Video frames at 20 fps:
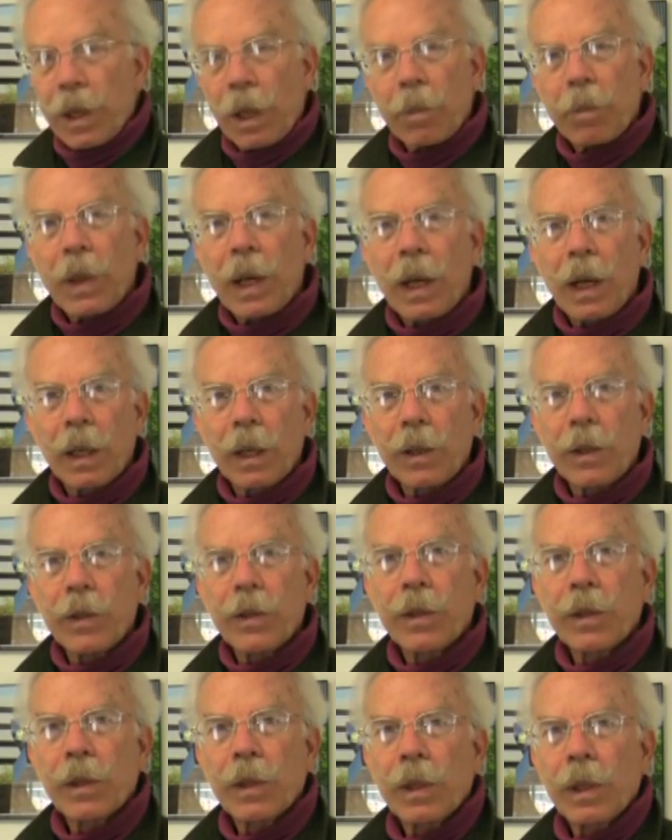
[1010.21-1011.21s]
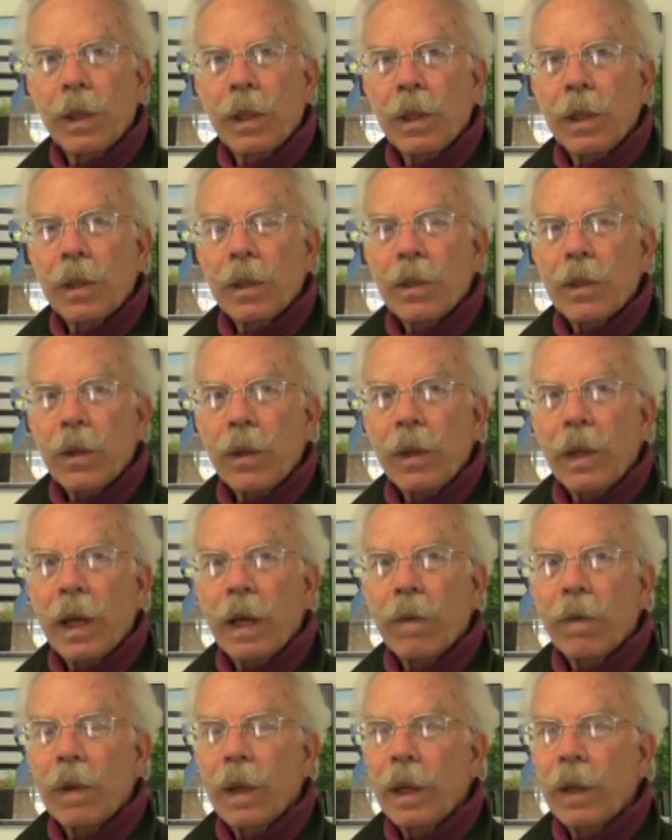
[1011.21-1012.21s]
I polished. So you
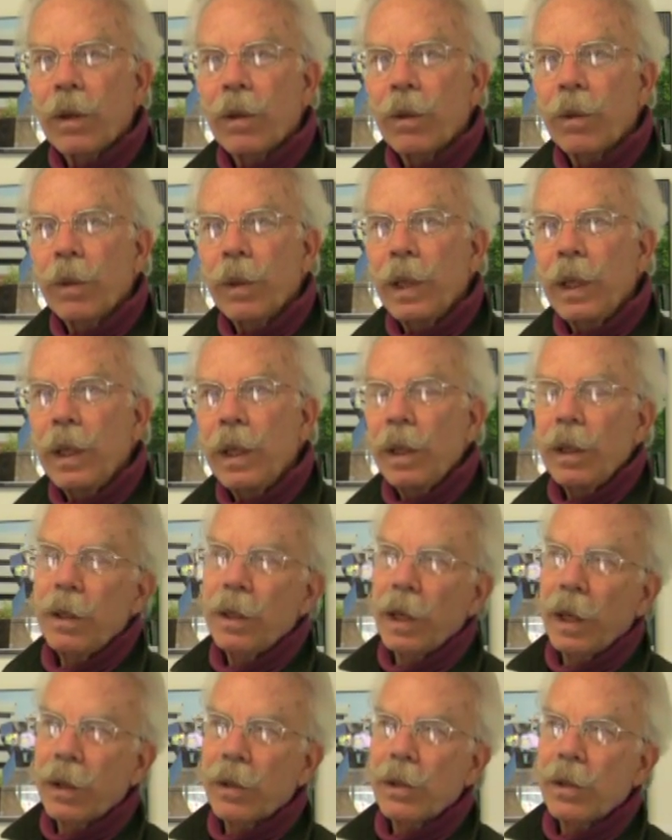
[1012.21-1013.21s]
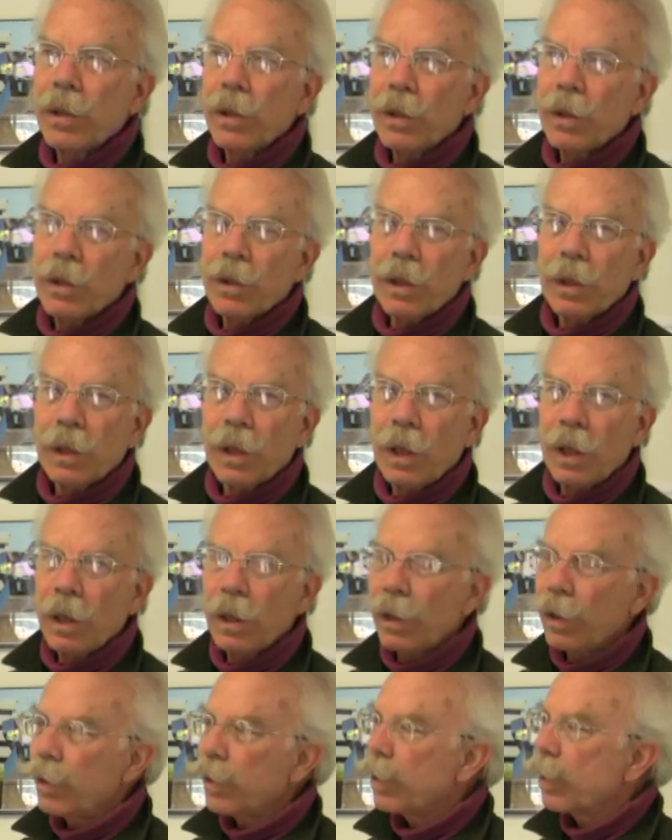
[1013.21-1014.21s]
have like 3 textures and
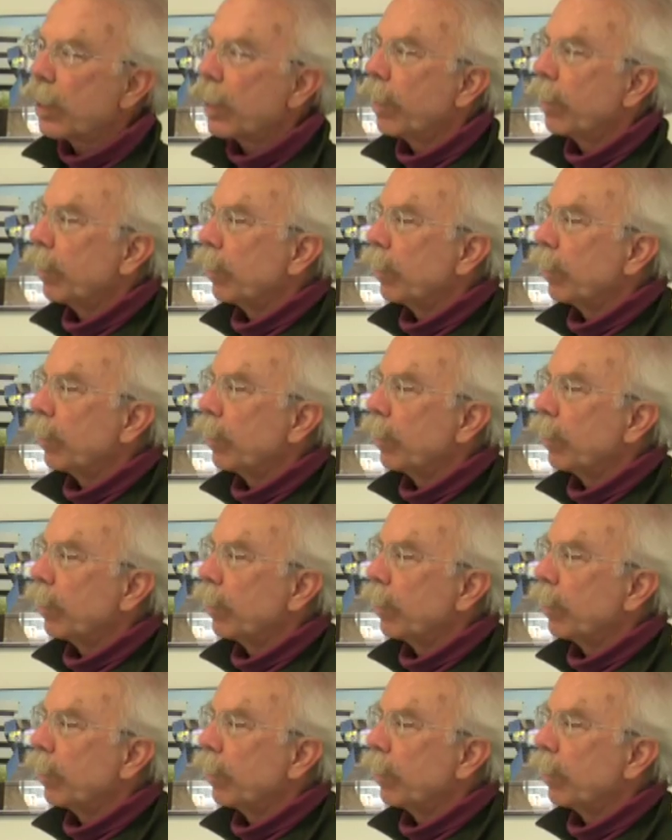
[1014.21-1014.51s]
colors.